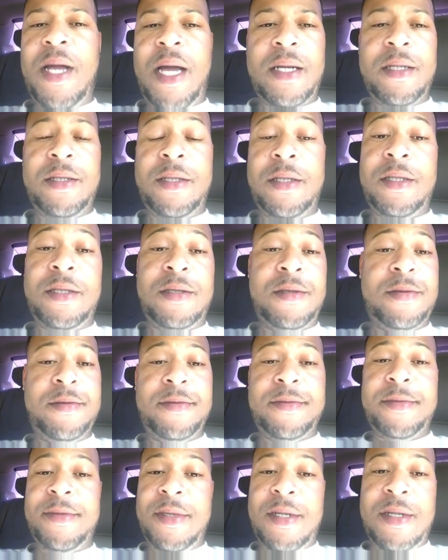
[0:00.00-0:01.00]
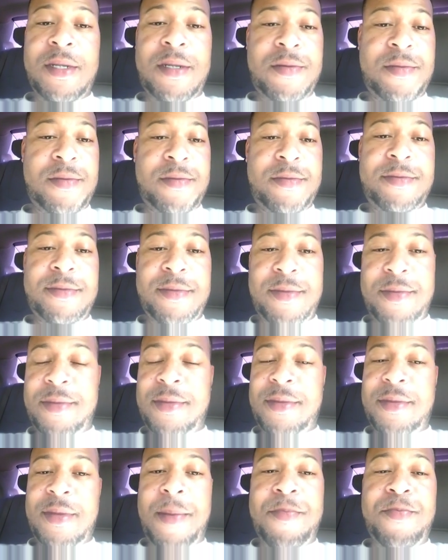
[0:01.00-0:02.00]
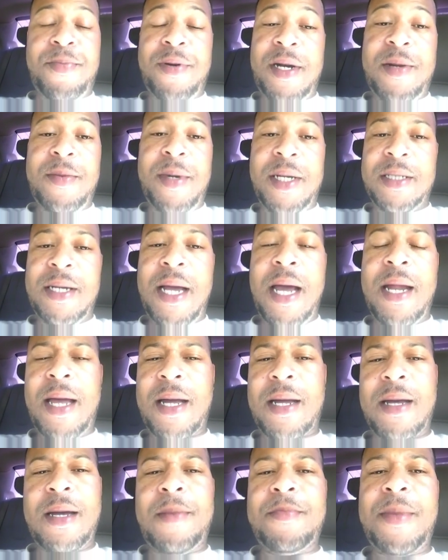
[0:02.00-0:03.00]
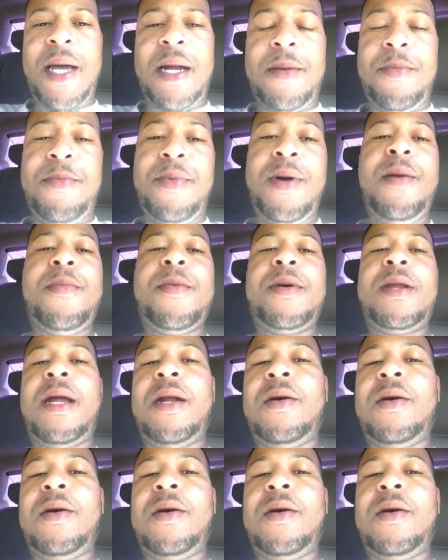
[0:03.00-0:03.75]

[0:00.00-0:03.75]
I could just. I'm pretty much not like I'm not a puppet.